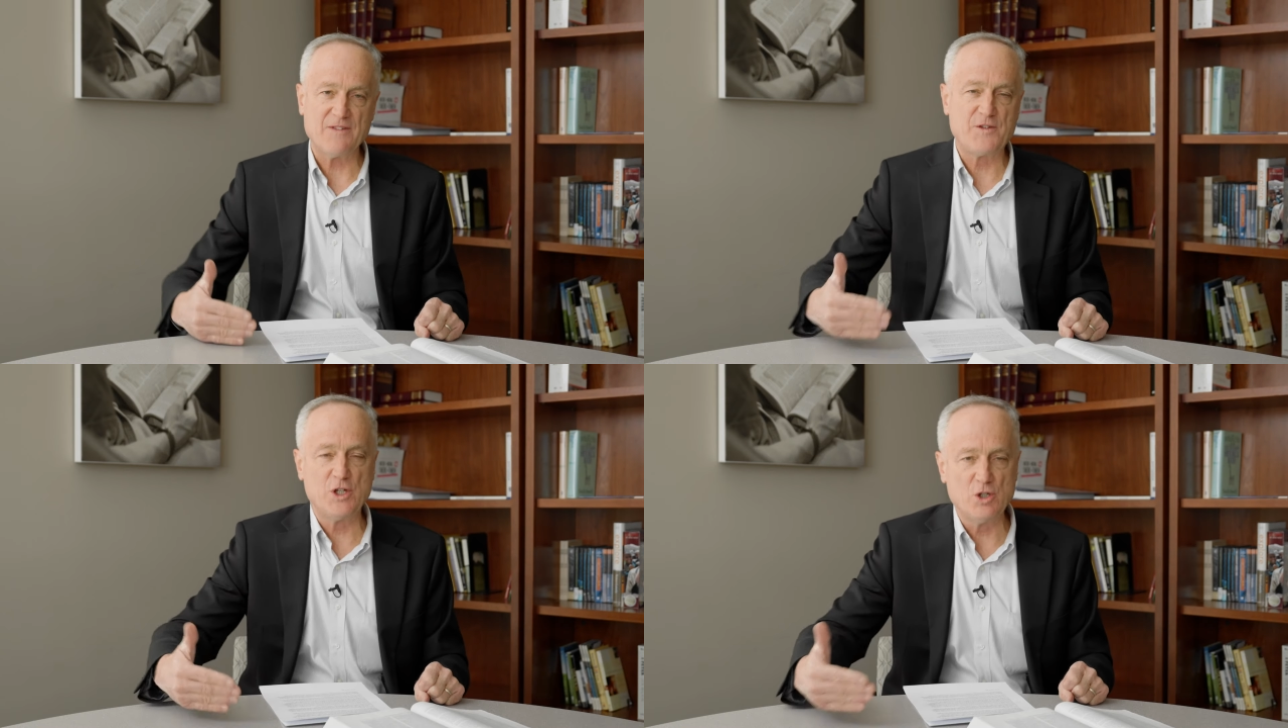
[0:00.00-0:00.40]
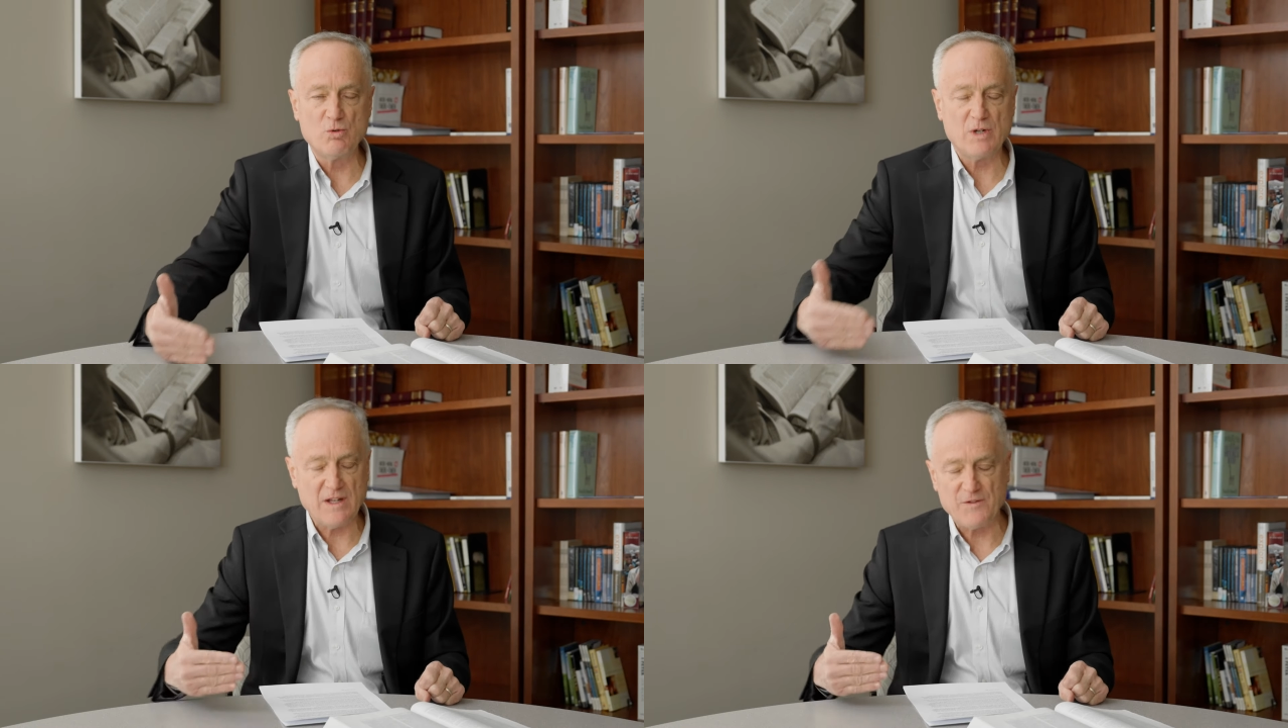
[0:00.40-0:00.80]
If
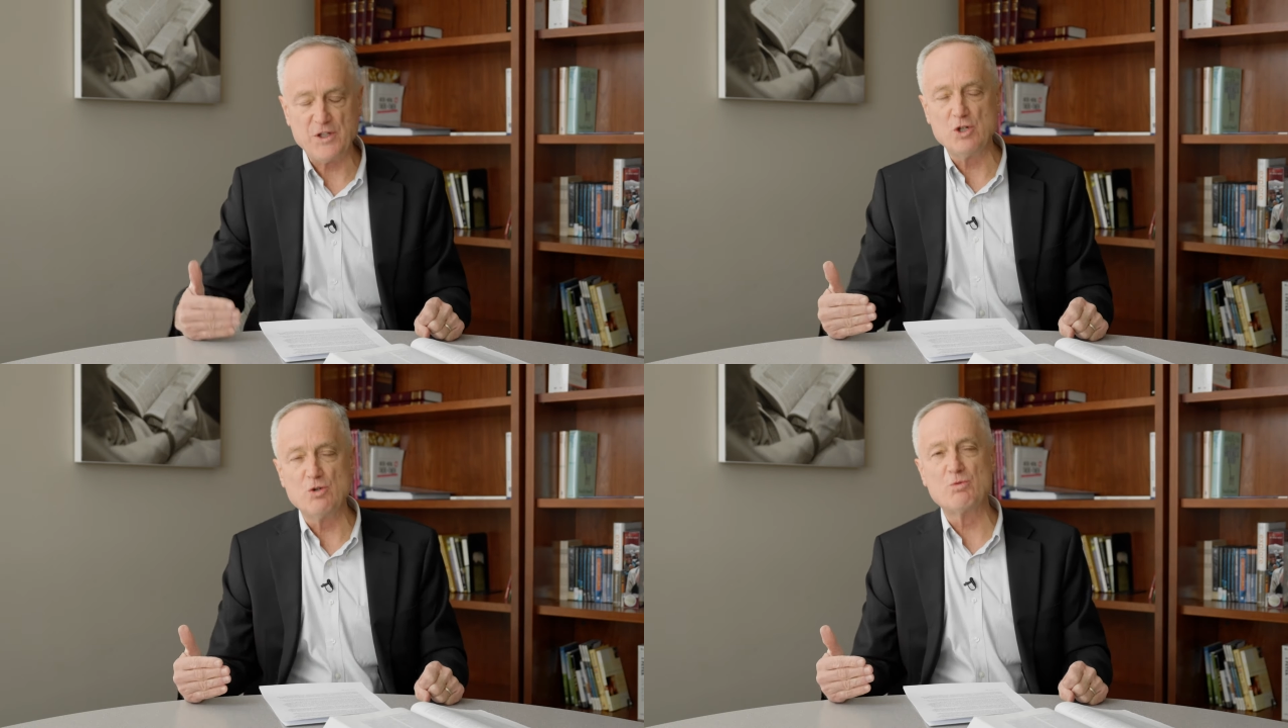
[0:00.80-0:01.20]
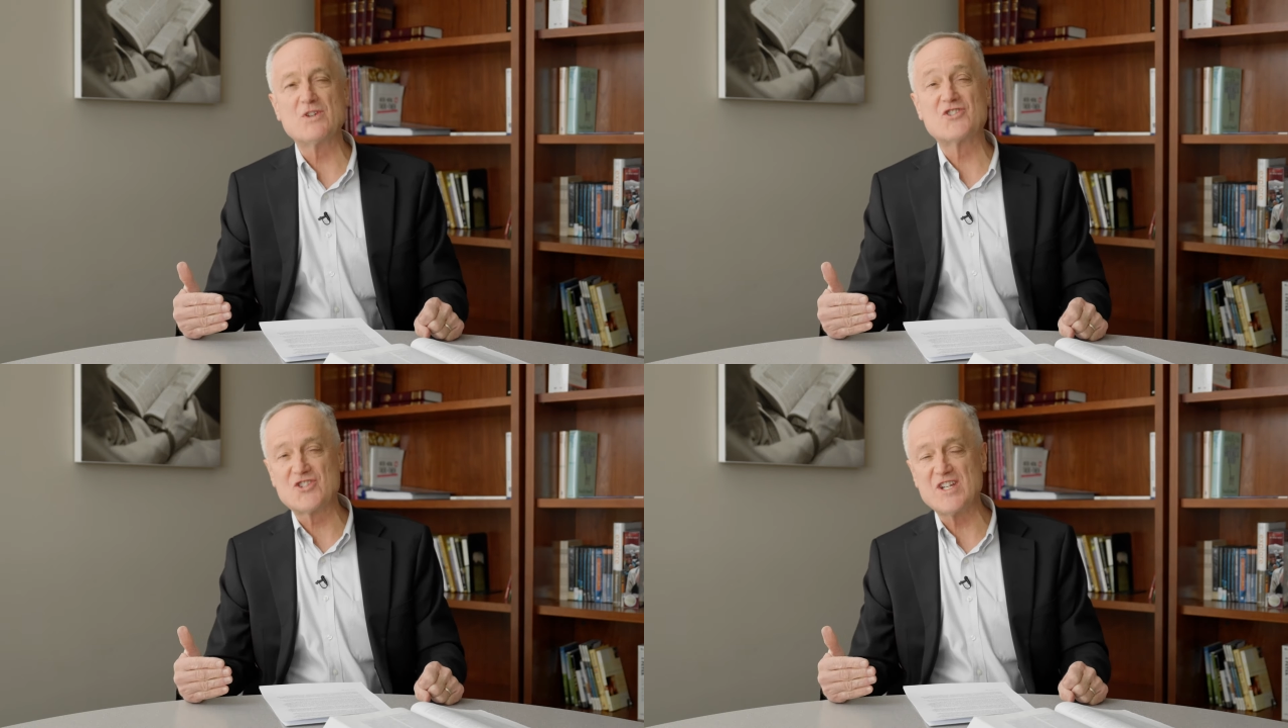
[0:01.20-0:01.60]
you if you
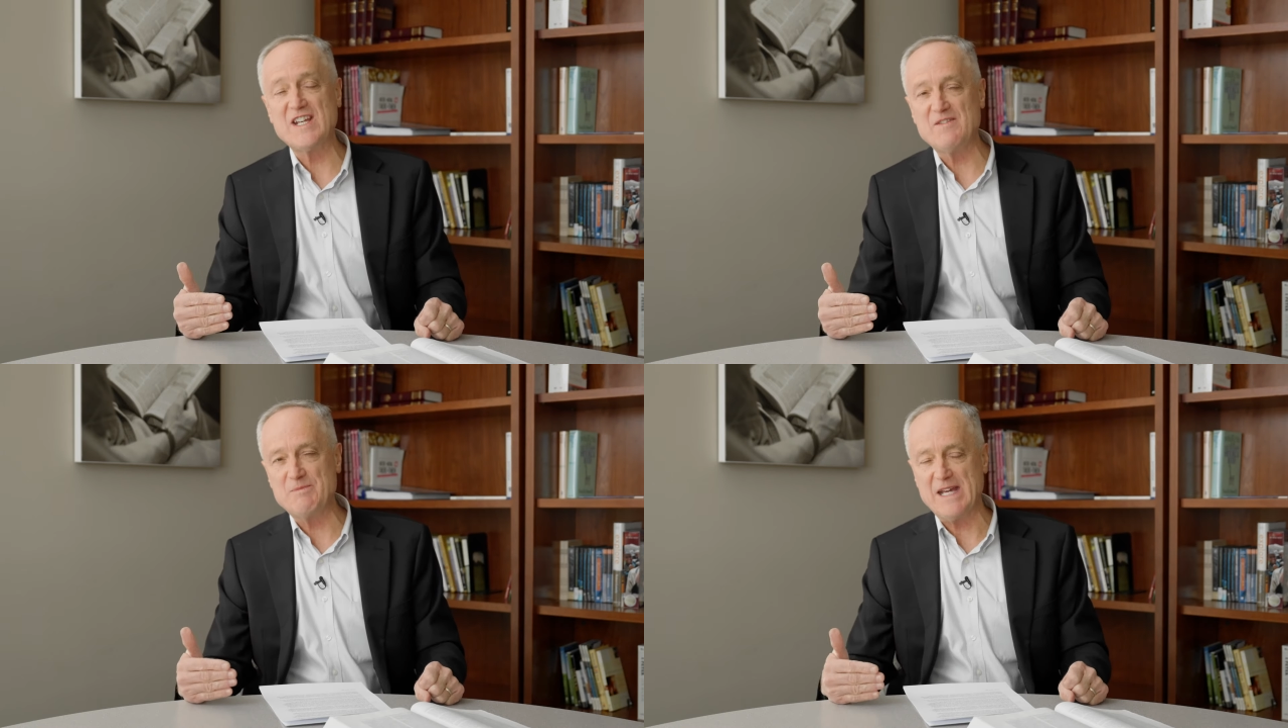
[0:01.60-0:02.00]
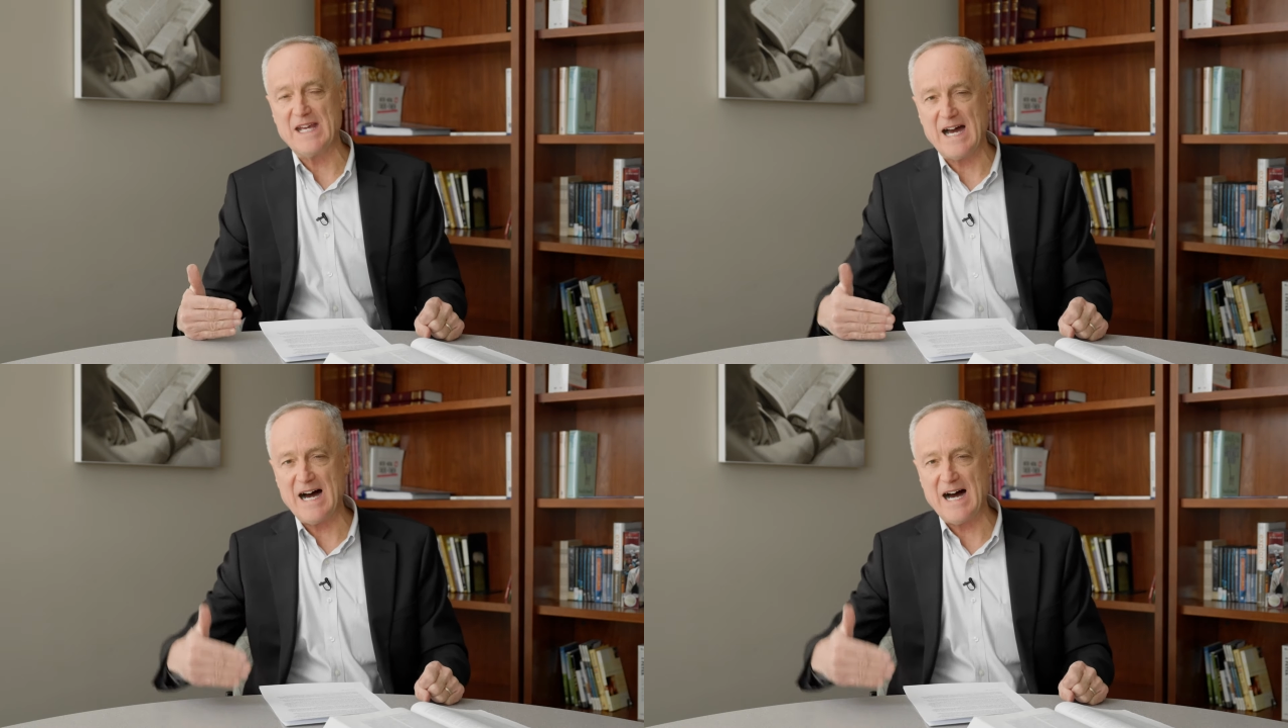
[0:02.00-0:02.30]
receive me,